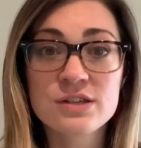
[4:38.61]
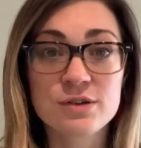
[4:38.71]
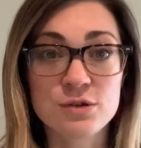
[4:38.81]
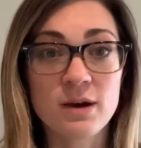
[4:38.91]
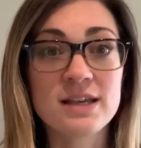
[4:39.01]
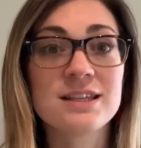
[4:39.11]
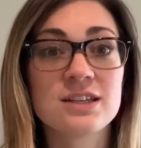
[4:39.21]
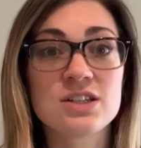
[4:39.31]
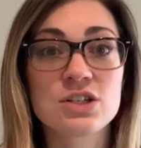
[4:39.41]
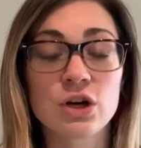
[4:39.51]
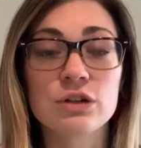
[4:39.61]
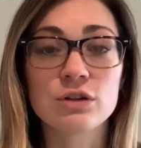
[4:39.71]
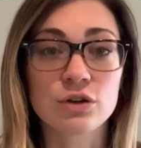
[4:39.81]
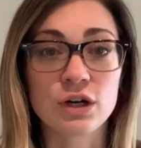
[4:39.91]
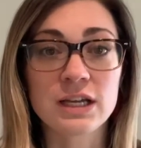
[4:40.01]
so that you guys can start
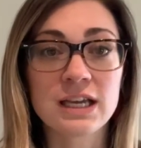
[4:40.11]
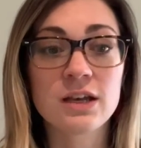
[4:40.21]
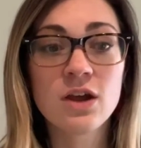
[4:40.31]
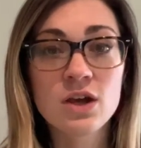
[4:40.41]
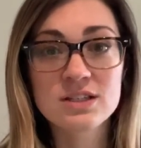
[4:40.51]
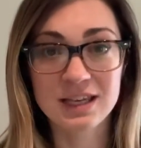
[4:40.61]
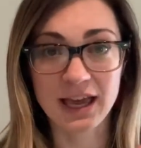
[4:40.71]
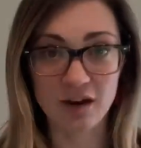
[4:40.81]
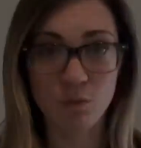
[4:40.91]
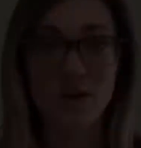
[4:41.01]
learning to kind of what.